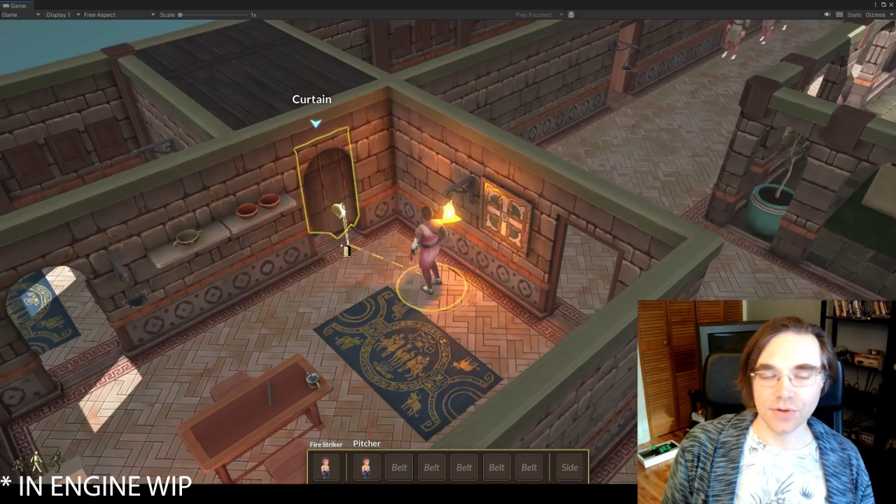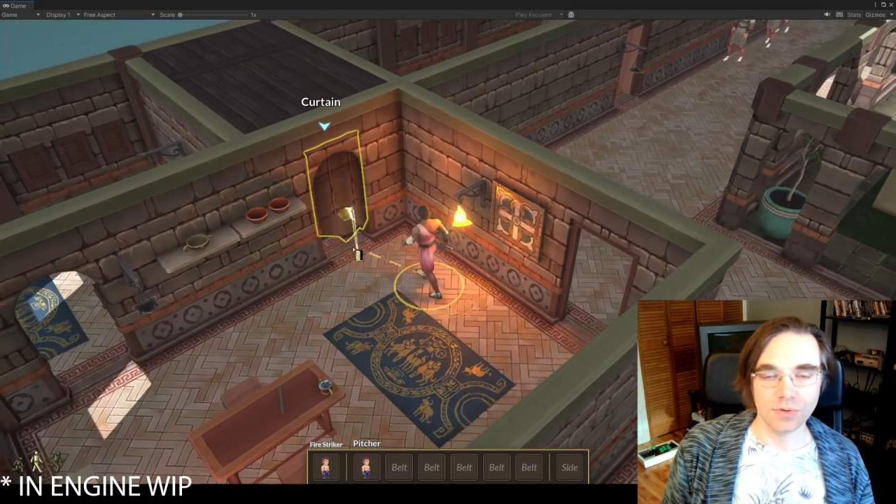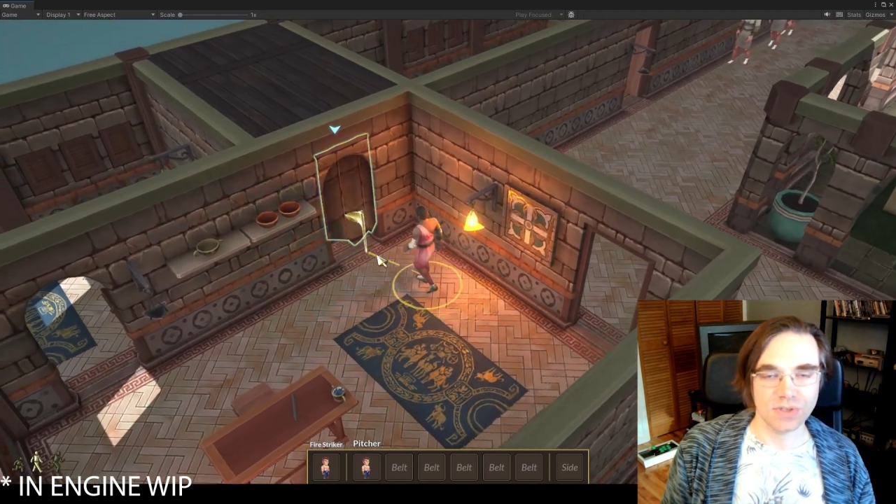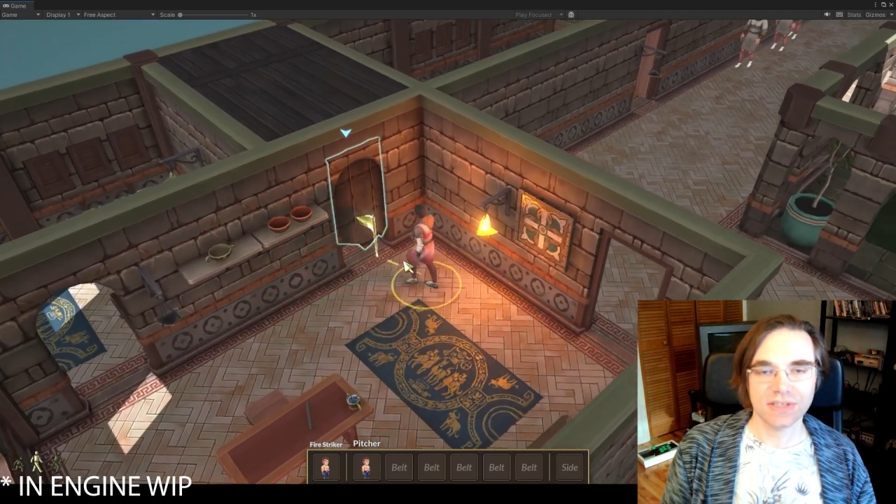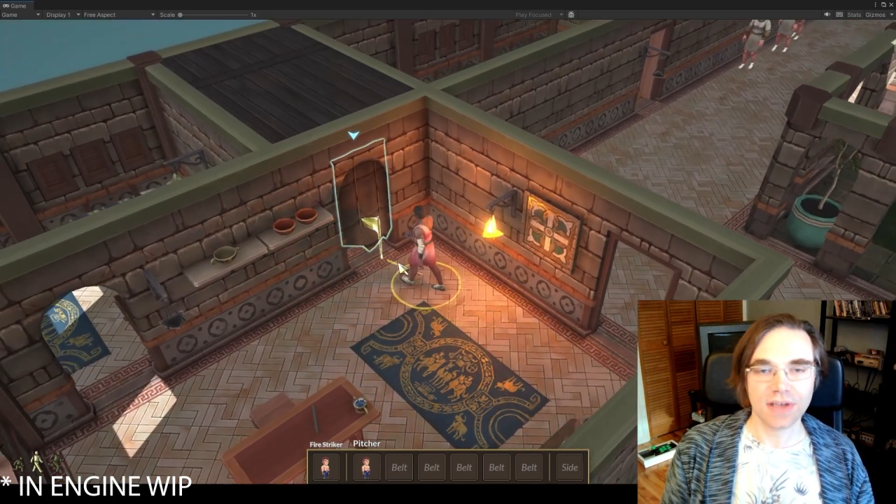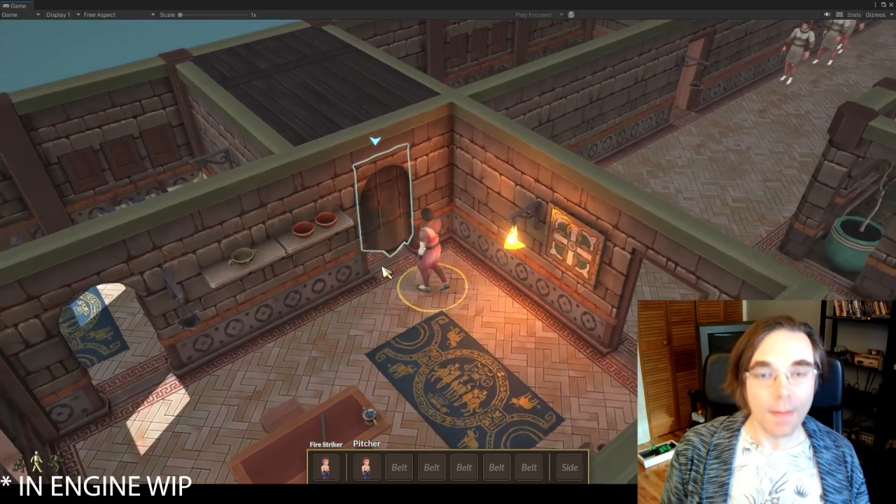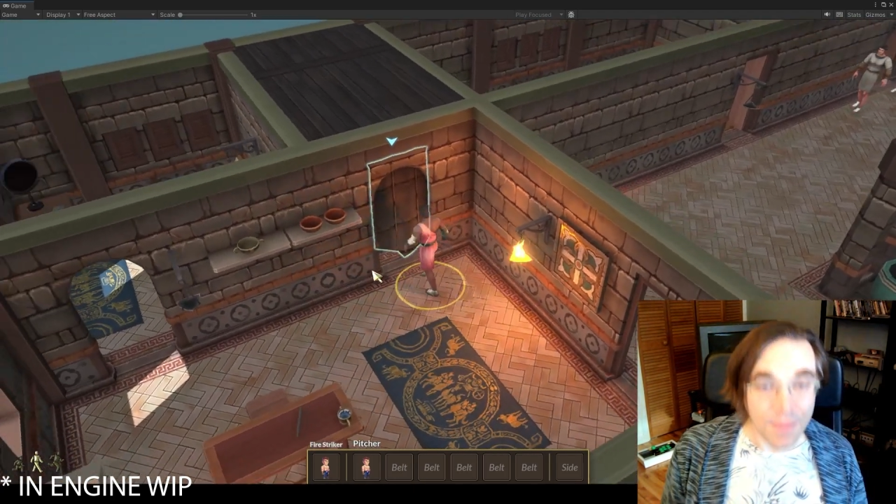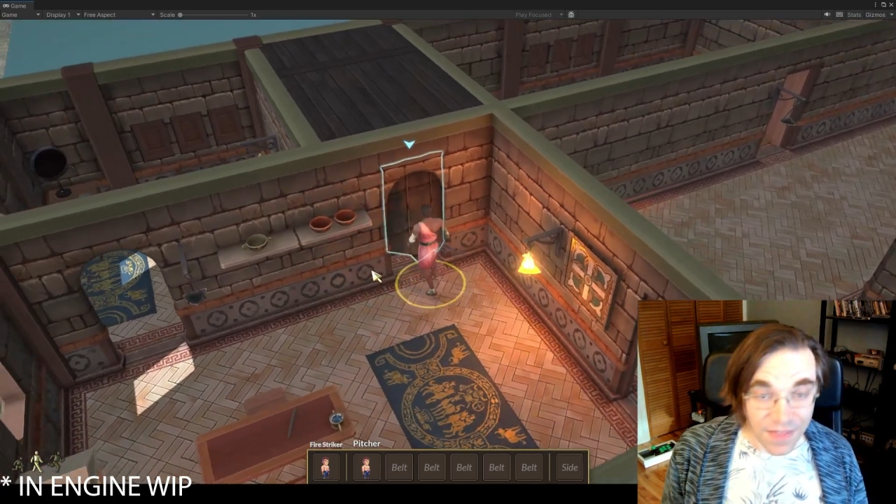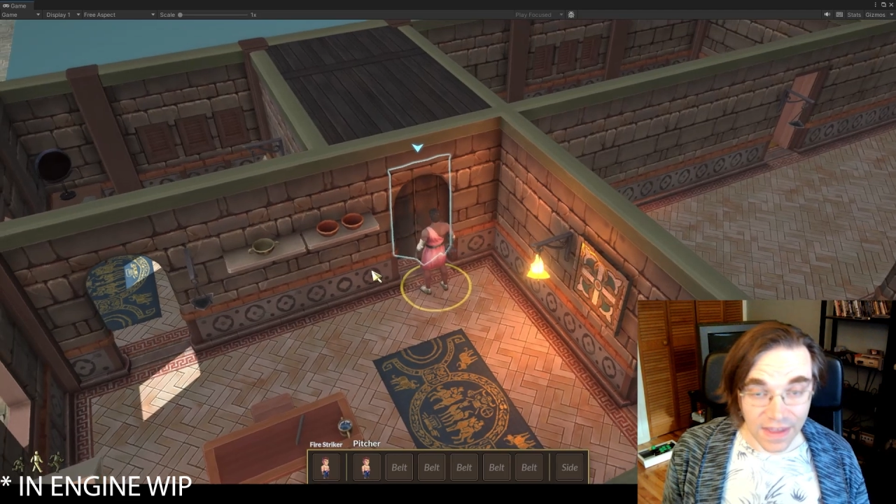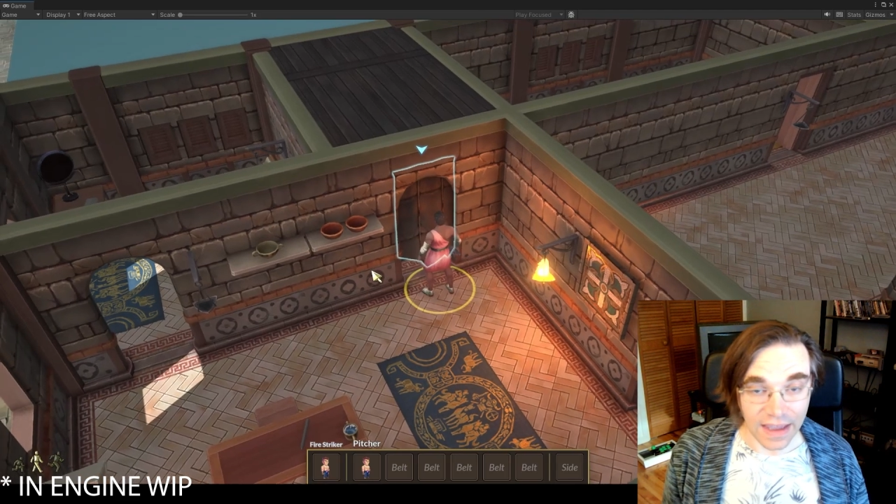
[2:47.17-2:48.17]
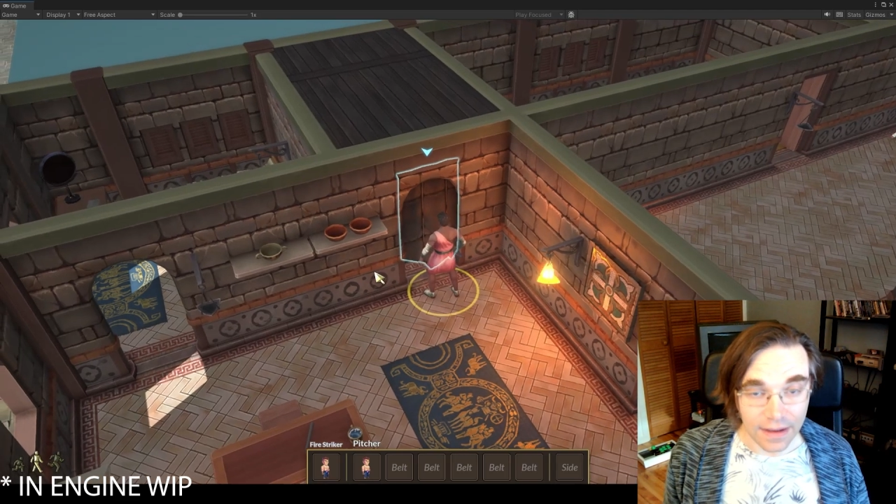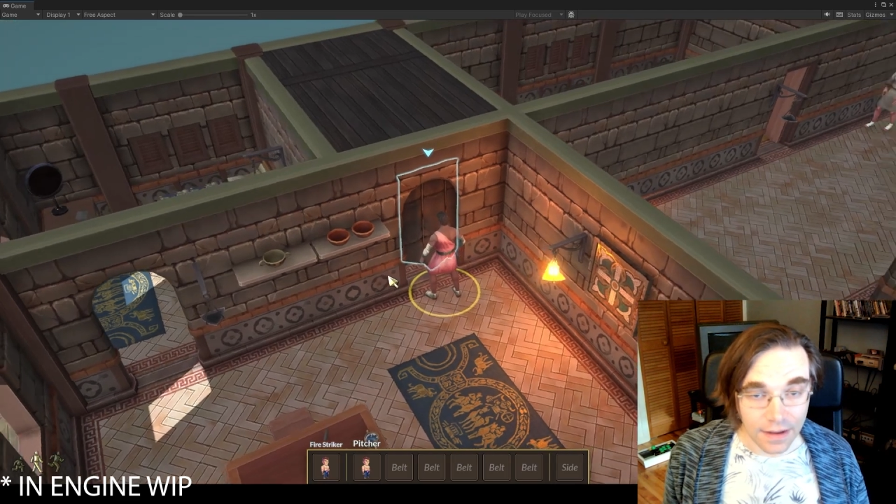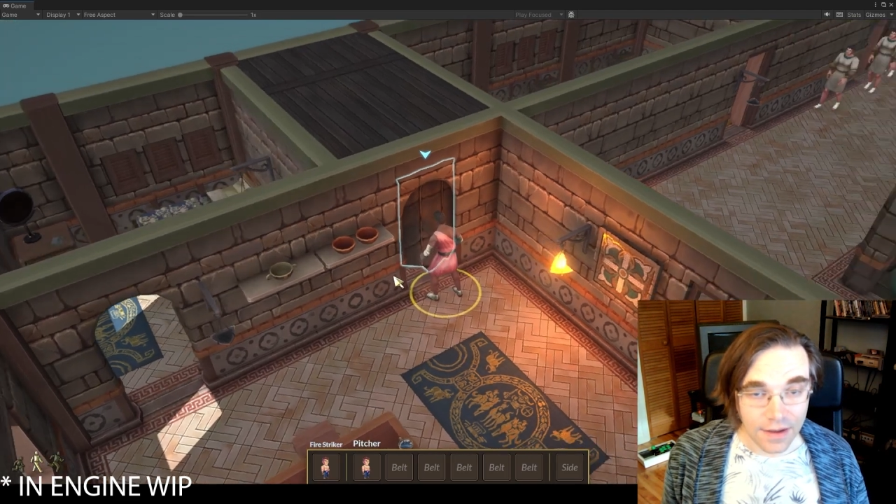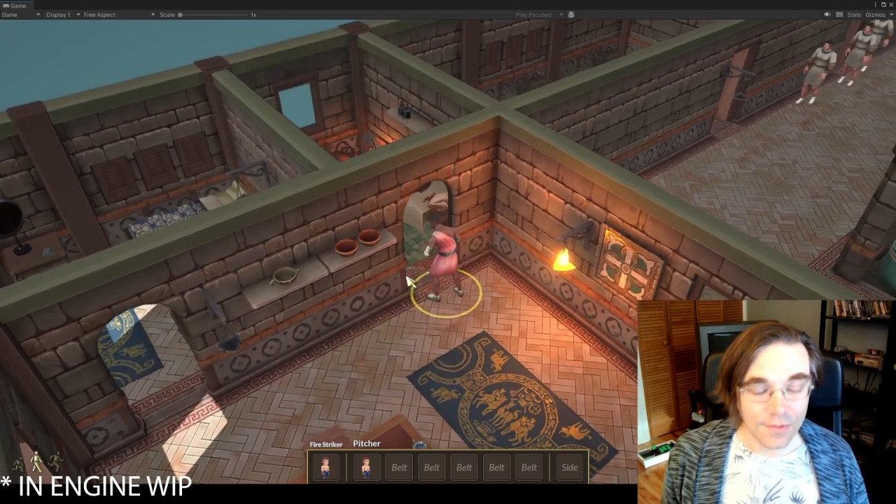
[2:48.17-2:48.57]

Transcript: do something